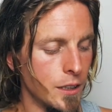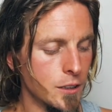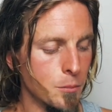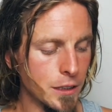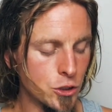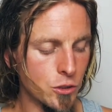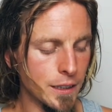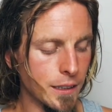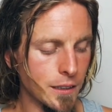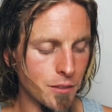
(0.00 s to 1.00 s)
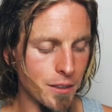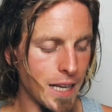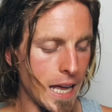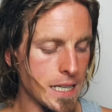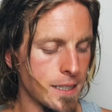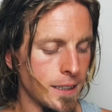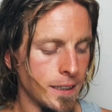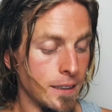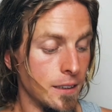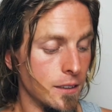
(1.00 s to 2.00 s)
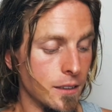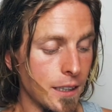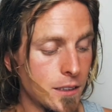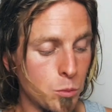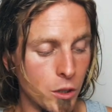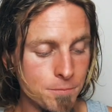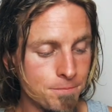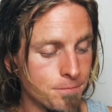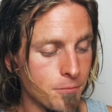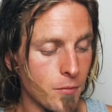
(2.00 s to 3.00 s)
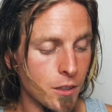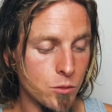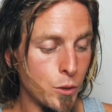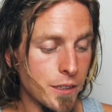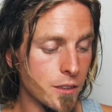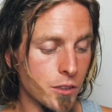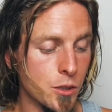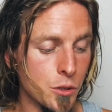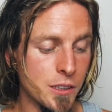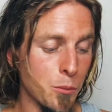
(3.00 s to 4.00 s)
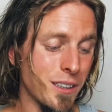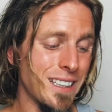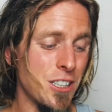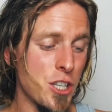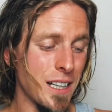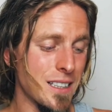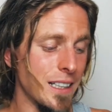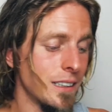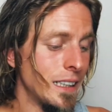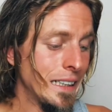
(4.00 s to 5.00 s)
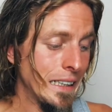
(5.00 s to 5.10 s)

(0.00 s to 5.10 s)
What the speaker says: to make sure I get enough of that. The next one, risk associated with the ketogenic diet.